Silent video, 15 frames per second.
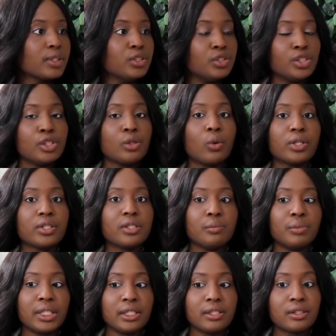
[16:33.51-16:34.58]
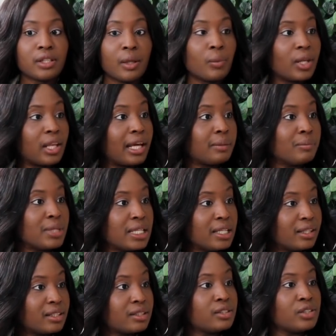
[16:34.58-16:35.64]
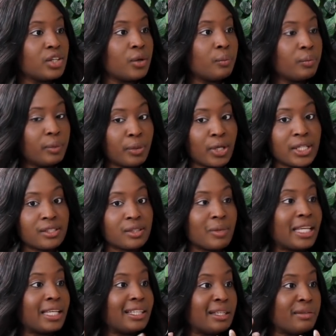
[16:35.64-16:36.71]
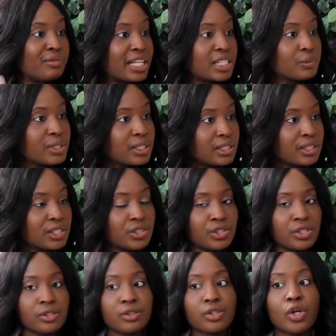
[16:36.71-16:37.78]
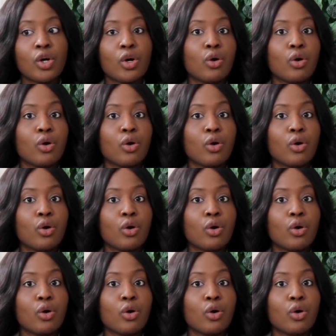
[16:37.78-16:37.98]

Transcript: Do you want to be someone like me that's, you know, the person making the investment decisions,